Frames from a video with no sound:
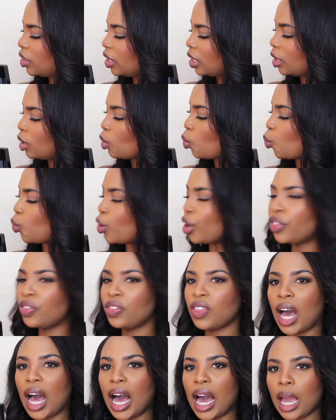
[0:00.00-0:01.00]
the
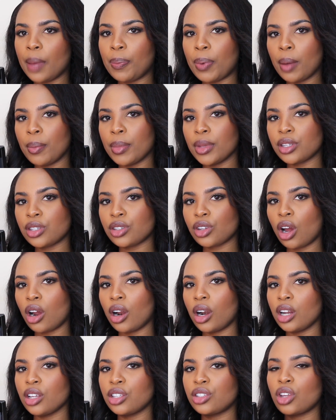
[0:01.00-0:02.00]
With the Hype
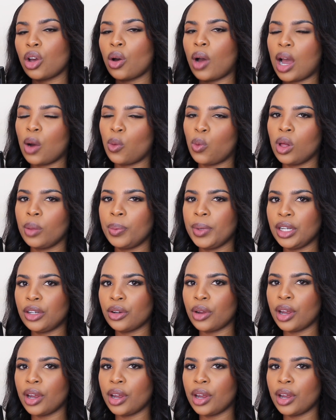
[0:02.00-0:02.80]
mascara. So I will be